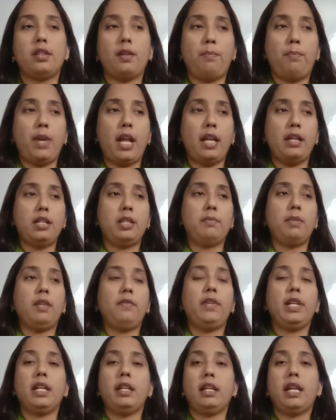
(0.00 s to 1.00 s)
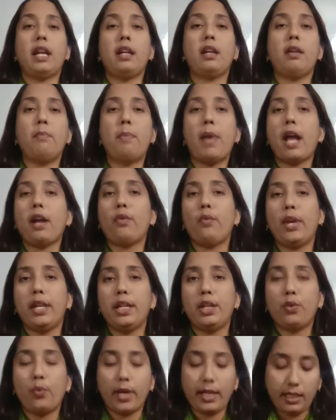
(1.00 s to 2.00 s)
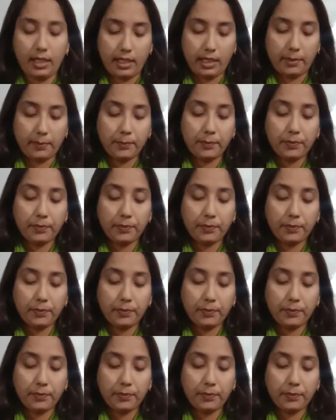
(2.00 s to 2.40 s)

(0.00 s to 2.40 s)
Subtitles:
Replenishment, we can get it back very quickly.